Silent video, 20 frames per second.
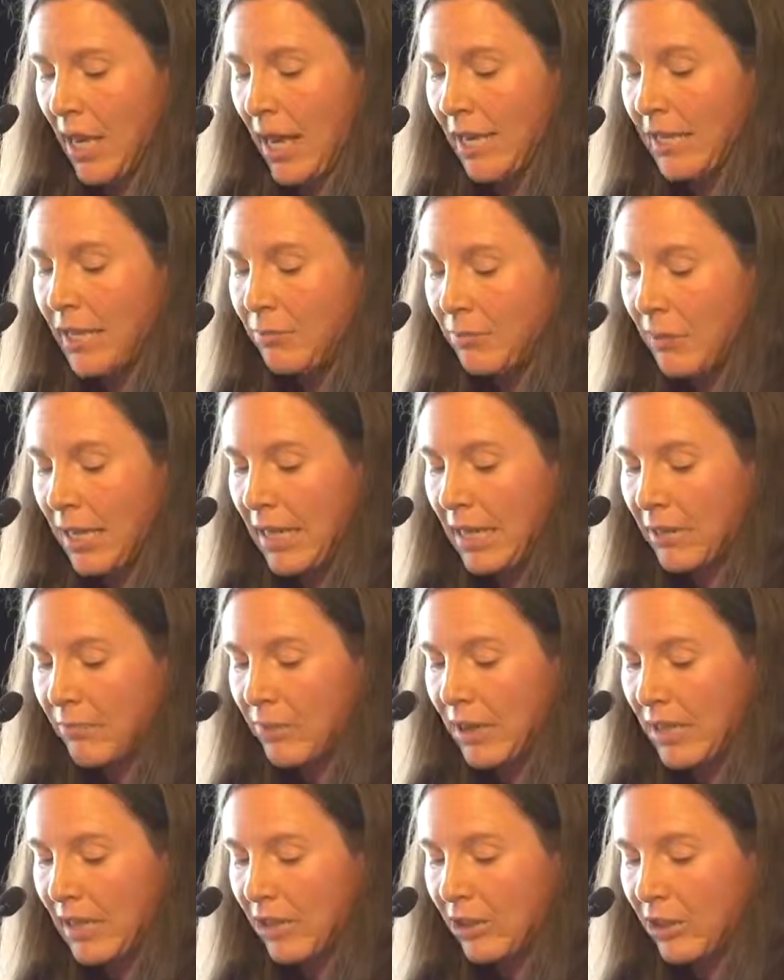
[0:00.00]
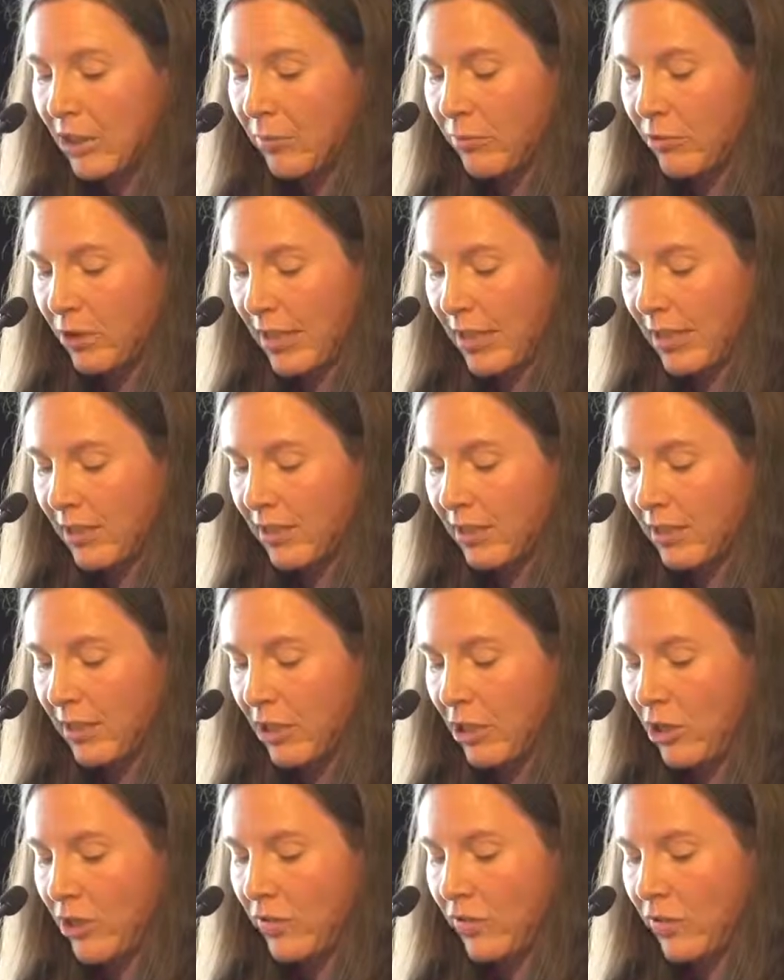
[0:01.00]
And in being
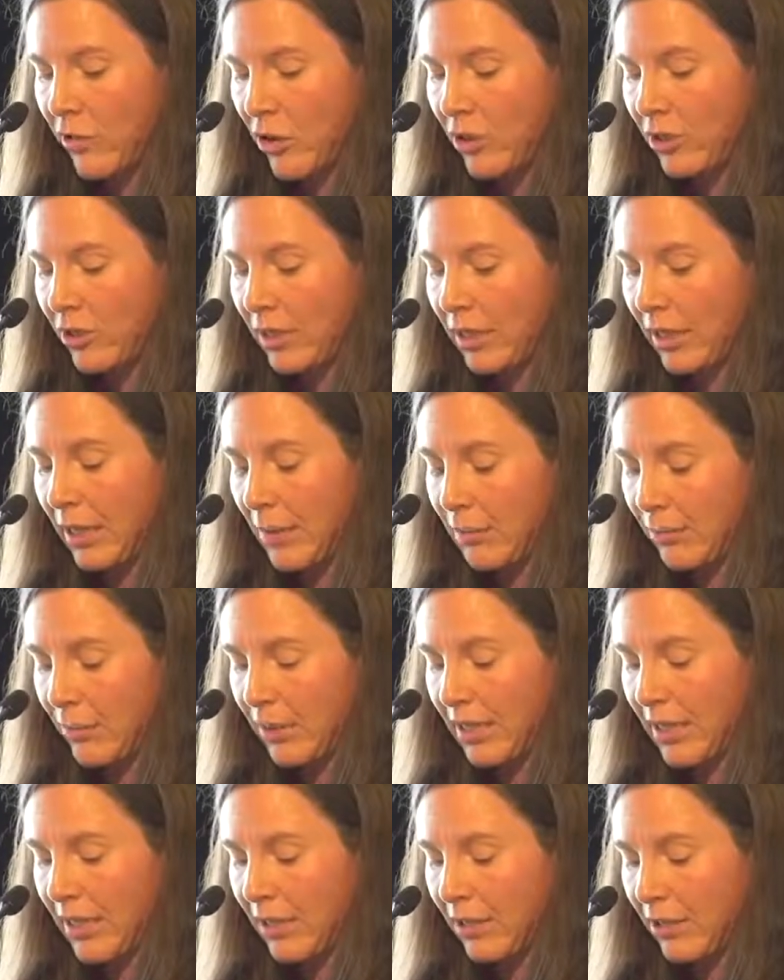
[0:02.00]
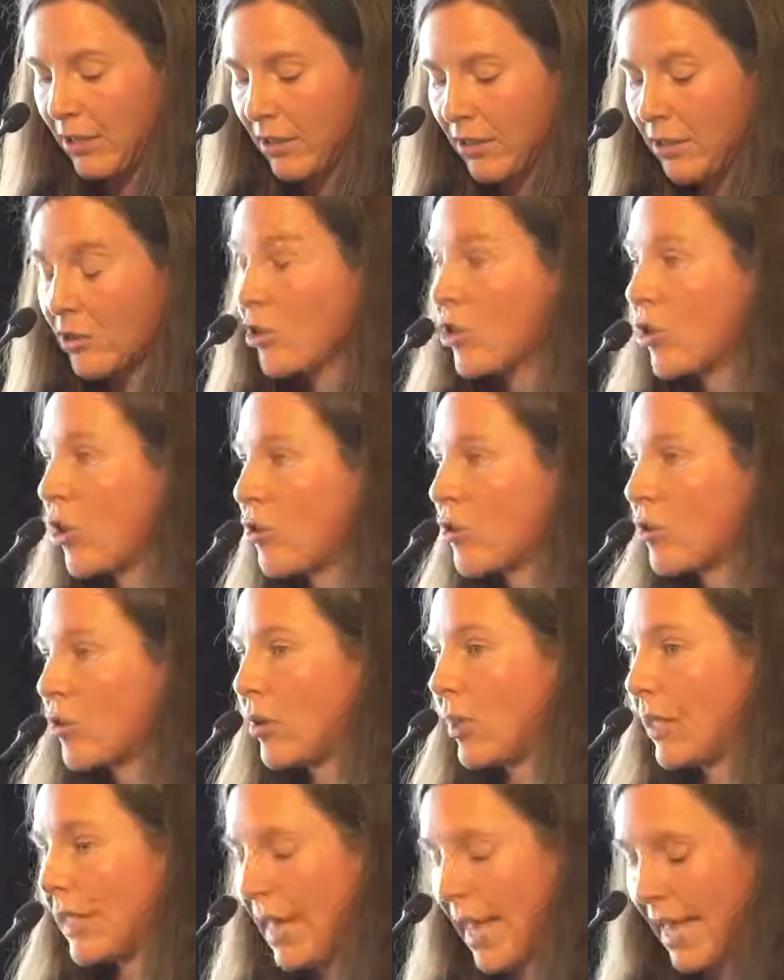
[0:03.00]
simultaneously universal and particular,
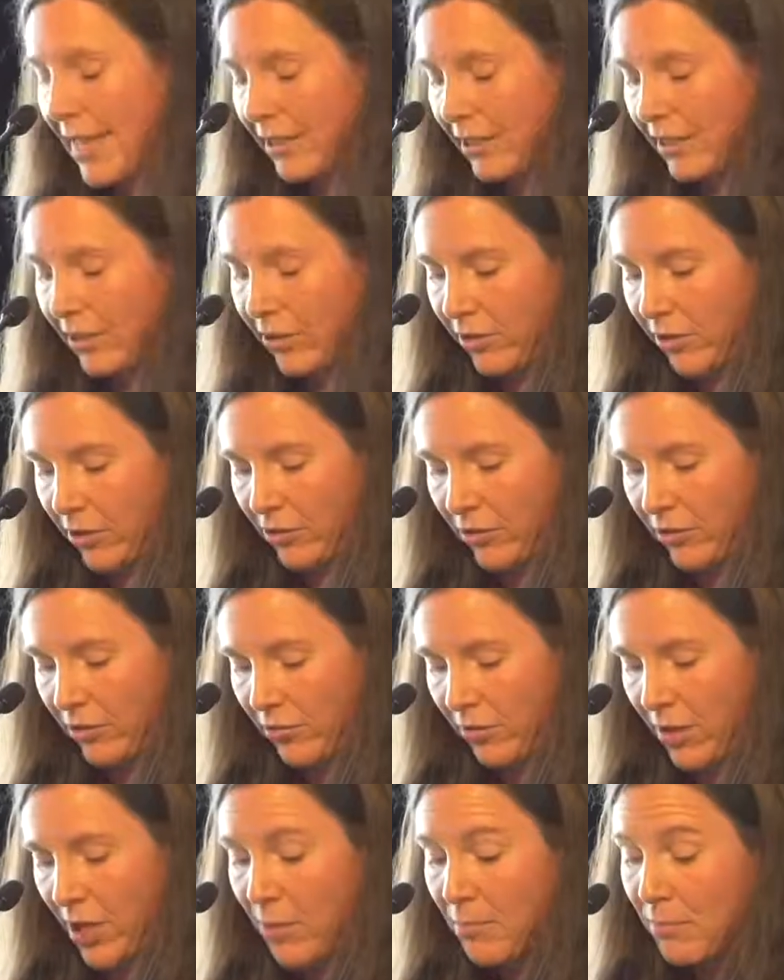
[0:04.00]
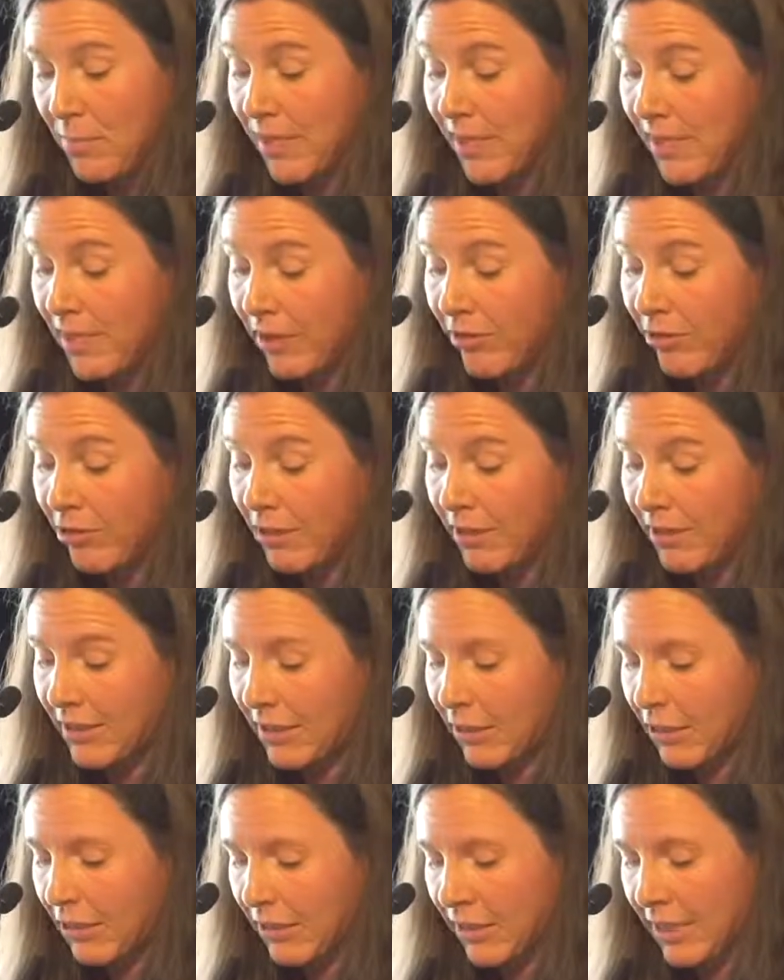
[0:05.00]
social and antisocial,
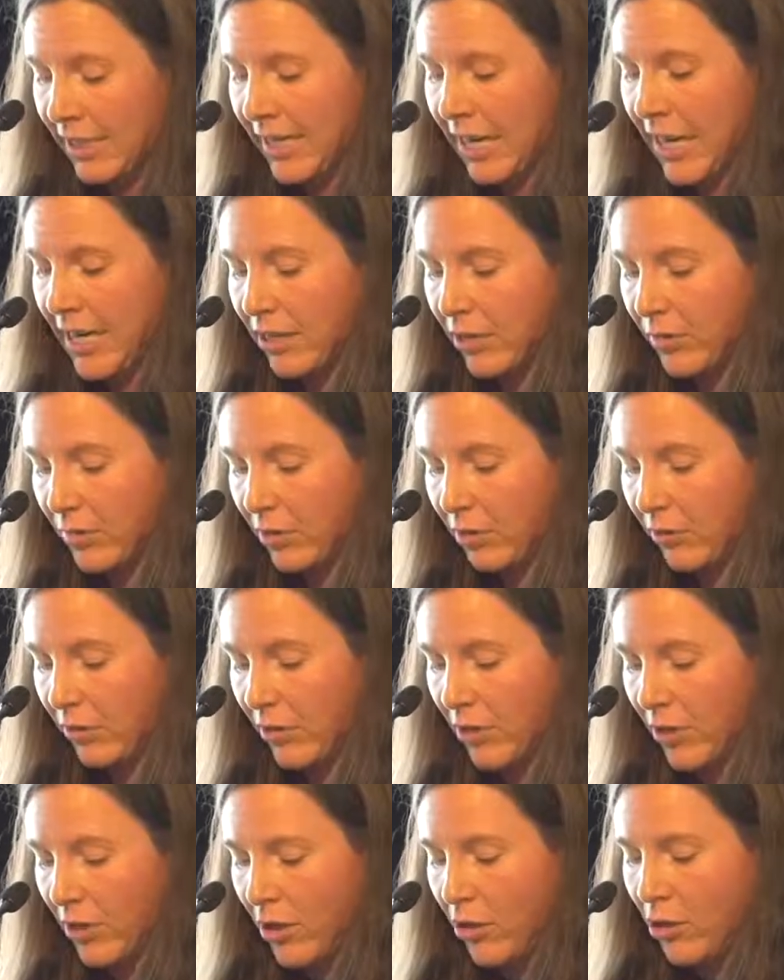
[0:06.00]
mysterious and understandable,